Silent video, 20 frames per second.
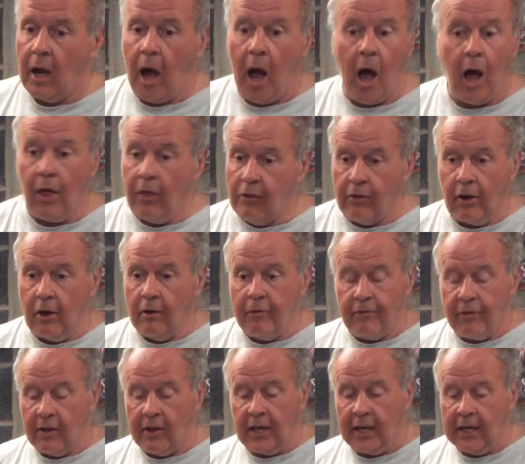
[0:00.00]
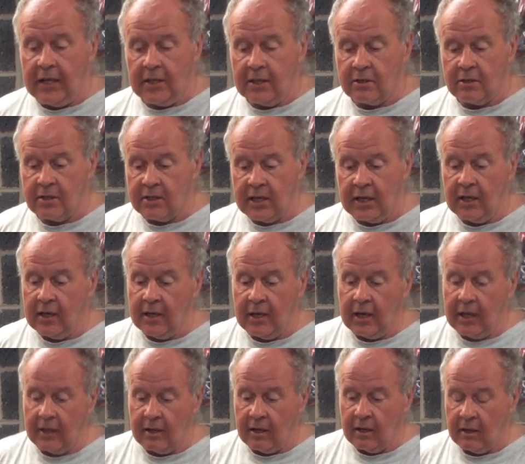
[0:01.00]
aren't there for the heated seat
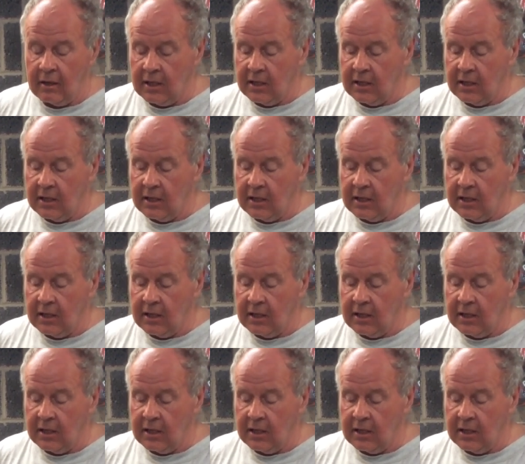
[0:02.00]
neither.